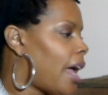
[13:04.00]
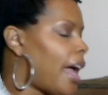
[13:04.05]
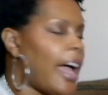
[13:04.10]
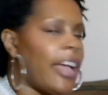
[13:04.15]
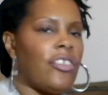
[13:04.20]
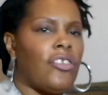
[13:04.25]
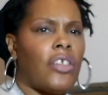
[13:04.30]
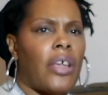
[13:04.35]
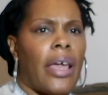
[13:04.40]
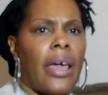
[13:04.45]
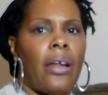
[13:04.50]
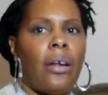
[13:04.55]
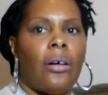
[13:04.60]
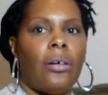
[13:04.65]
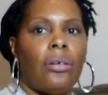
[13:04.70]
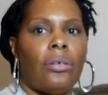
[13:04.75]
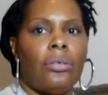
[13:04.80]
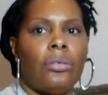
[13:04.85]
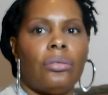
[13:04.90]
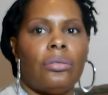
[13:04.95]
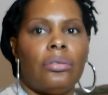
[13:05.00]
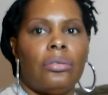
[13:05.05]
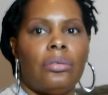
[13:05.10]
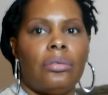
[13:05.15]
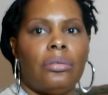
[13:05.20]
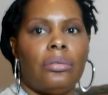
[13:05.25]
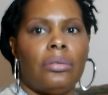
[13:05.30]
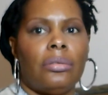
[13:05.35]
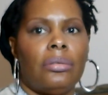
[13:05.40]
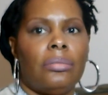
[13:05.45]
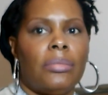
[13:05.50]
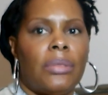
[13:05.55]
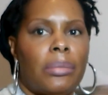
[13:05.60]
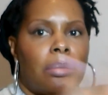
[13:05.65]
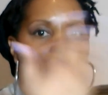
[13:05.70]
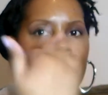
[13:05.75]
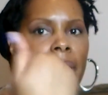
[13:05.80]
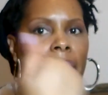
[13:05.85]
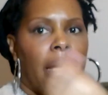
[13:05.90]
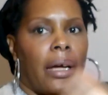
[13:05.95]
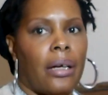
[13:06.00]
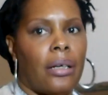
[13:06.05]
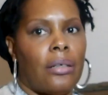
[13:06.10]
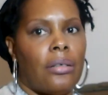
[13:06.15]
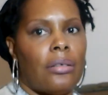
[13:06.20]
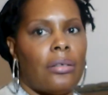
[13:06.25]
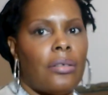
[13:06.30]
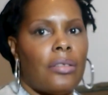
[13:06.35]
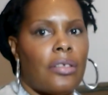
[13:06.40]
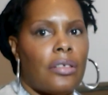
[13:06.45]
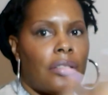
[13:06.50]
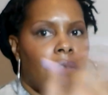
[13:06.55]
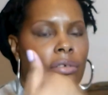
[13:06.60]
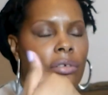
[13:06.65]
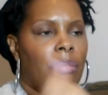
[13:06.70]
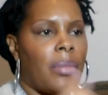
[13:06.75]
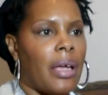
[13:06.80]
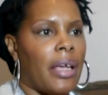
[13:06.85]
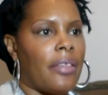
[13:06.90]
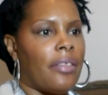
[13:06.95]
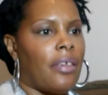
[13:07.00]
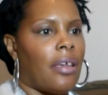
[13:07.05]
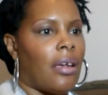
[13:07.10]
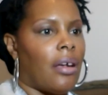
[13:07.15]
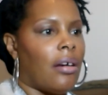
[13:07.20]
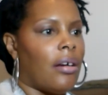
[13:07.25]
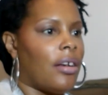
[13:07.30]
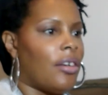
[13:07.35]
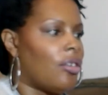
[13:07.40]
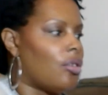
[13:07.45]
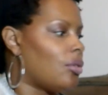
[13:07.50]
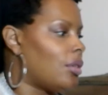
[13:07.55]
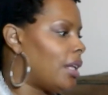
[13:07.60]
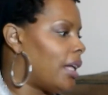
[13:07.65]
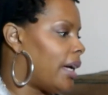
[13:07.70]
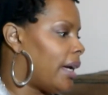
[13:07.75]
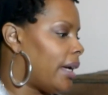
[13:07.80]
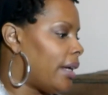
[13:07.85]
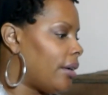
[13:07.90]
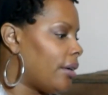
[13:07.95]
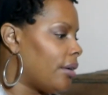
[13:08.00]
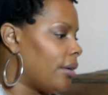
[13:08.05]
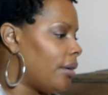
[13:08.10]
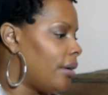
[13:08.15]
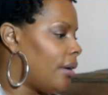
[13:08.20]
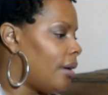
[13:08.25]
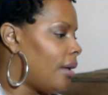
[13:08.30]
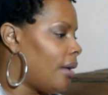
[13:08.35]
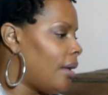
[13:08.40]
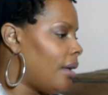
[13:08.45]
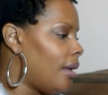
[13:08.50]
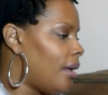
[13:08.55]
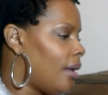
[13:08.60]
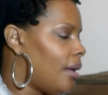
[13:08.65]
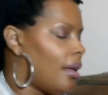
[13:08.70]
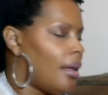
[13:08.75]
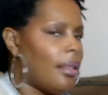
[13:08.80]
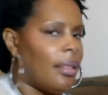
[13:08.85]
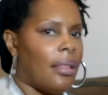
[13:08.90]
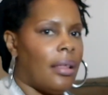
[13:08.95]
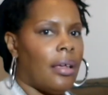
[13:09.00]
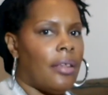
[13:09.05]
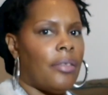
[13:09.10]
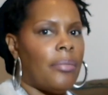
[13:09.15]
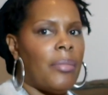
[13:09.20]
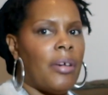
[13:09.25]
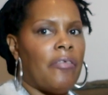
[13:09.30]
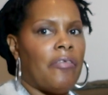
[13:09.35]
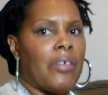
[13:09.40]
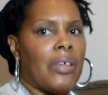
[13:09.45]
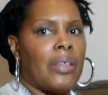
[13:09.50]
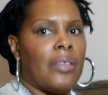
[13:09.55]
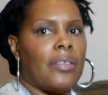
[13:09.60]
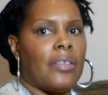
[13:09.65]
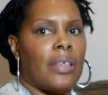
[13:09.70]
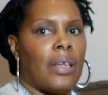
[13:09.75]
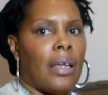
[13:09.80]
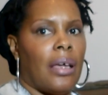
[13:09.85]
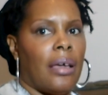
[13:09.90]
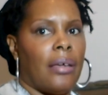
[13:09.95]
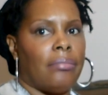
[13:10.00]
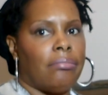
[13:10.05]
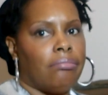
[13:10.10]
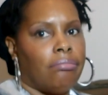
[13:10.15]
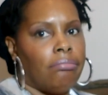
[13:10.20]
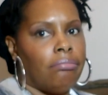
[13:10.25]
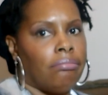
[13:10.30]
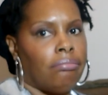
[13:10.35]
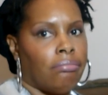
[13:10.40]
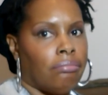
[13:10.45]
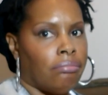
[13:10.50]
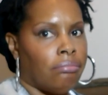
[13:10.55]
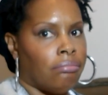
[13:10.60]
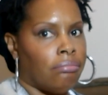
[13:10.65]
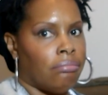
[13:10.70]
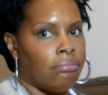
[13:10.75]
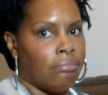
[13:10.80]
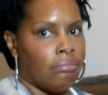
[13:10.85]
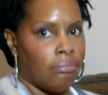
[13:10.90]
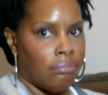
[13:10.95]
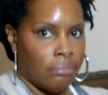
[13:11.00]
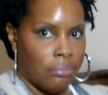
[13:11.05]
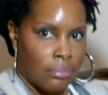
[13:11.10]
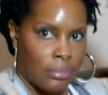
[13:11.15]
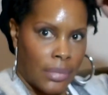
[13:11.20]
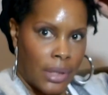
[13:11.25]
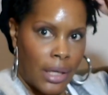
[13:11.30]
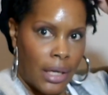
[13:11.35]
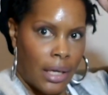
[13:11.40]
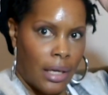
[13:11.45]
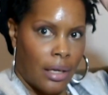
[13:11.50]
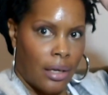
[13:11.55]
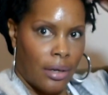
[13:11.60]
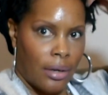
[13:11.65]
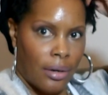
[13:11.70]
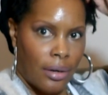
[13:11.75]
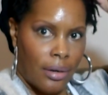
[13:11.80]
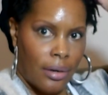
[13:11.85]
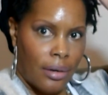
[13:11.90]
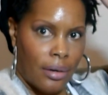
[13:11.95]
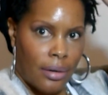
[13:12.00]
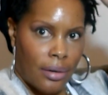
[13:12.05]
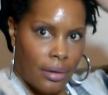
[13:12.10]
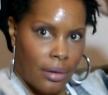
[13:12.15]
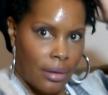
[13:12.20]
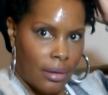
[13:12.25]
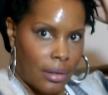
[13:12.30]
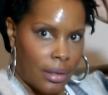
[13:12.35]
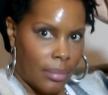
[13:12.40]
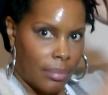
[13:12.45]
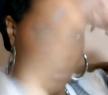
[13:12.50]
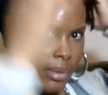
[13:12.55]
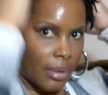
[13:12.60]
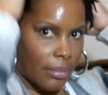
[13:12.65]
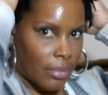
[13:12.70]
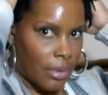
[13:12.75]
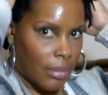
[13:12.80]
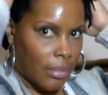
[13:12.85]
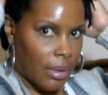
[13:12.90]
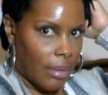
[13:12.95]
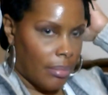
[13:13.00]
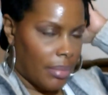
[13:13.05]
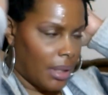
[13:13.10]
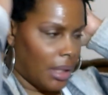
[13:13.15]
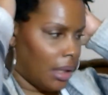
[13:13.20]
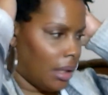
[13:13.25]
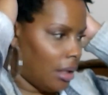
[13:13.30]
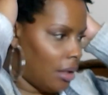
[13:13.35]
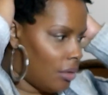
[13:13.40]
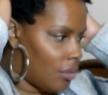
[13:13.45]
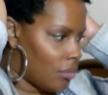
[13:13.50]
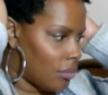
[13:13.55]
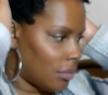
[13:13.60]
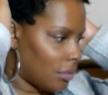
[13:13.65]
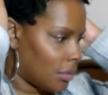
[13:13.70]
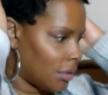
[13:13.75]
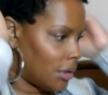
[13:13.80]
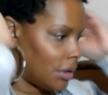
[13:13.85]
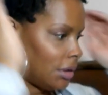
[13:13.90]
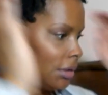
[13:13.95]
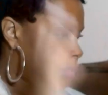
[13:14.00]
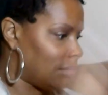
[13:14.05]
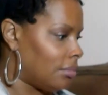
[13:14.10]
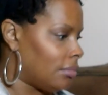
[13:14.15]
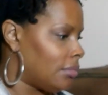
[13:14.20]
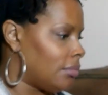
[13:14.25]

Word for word: eyeshadow, my brows, a little mascara, no liner. That's my face today my hair up with my beanie on